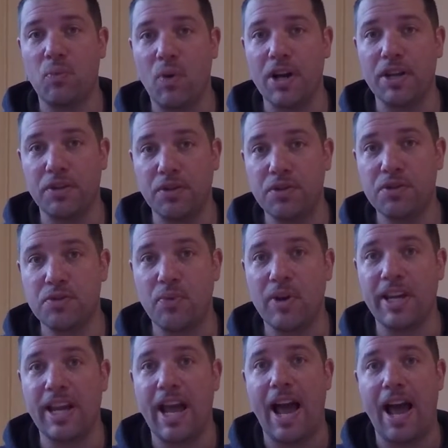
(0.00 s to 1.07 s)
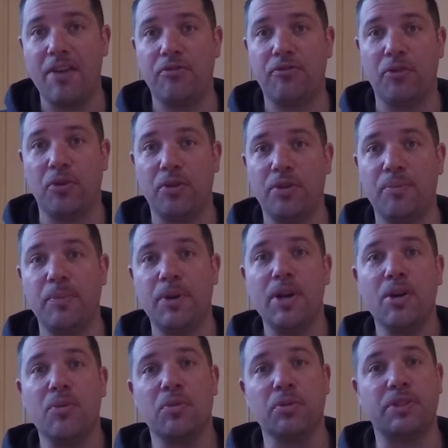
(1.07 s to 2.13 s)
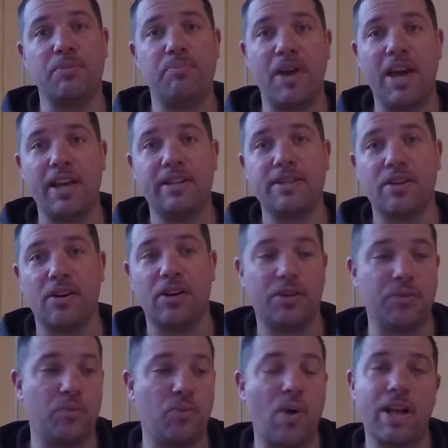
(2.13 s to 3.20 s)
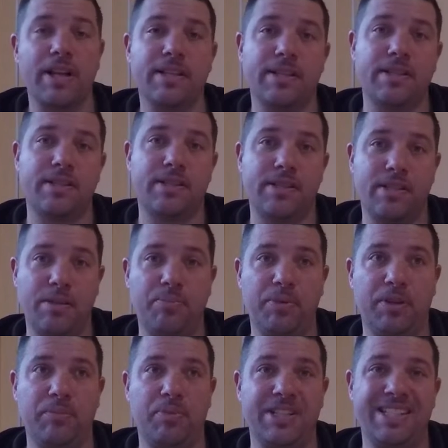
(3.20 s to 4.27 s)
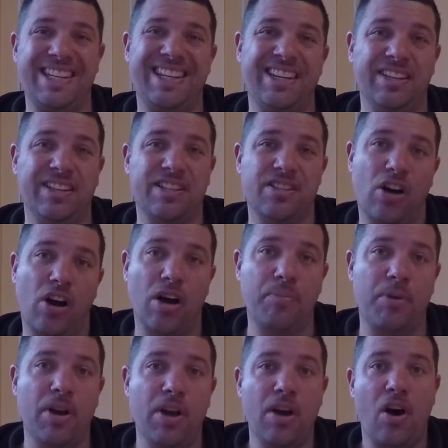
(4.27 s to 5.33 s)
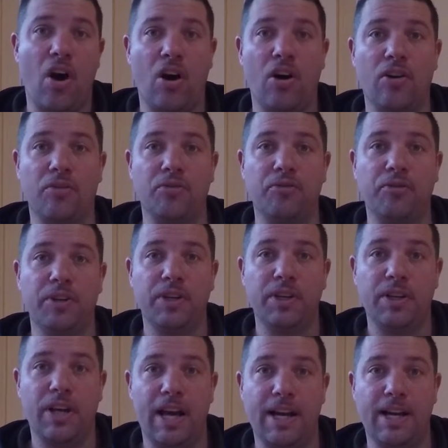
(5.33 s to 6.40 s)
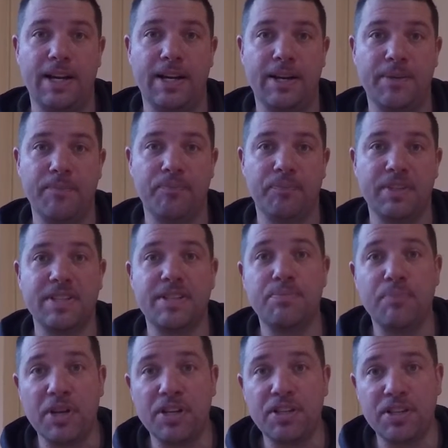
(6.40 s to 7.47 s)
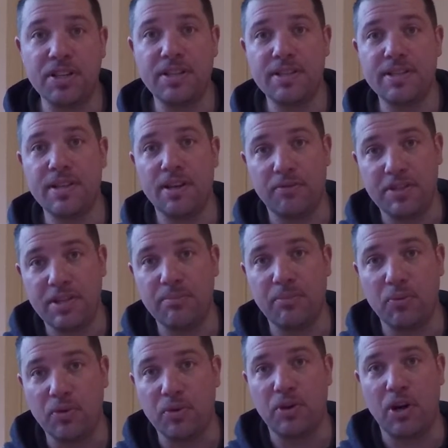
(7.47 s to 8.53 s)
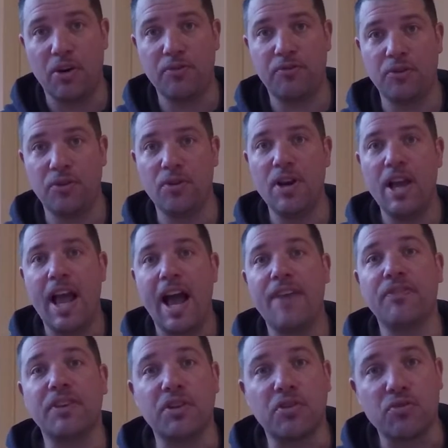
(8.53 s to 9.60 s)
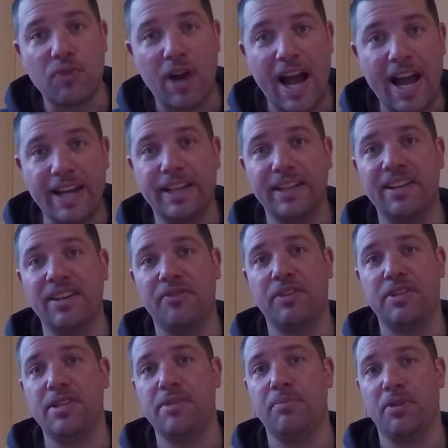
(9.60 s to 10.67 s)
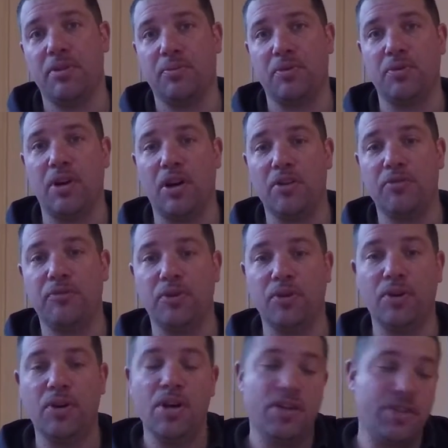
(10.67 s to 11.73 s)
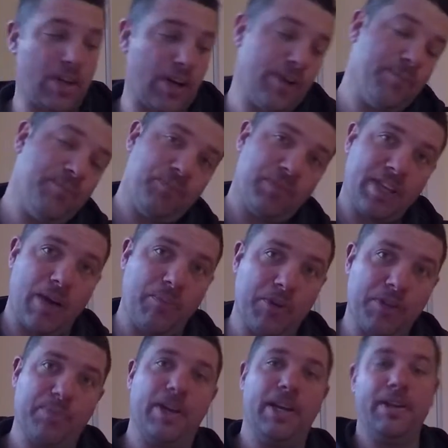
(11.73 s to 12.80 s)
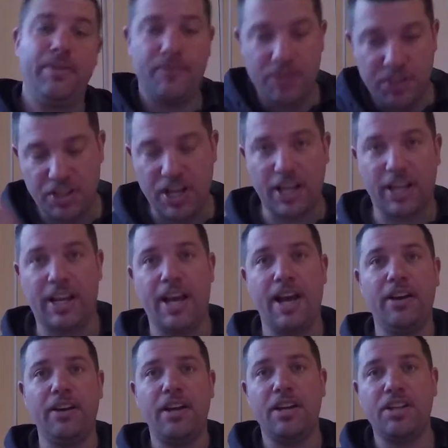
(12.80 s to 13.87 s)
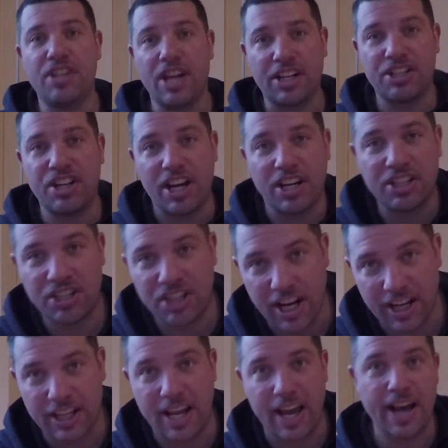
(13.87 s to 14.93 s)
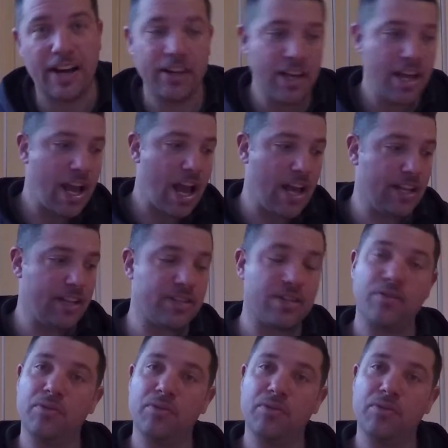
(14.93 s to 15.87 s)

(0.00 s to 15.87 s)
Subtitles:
what use we're going to have for them will depend on what particular type of species of timber we'll go for and the grade of the timber that we'll go for. So come with me, check it out, check it out, and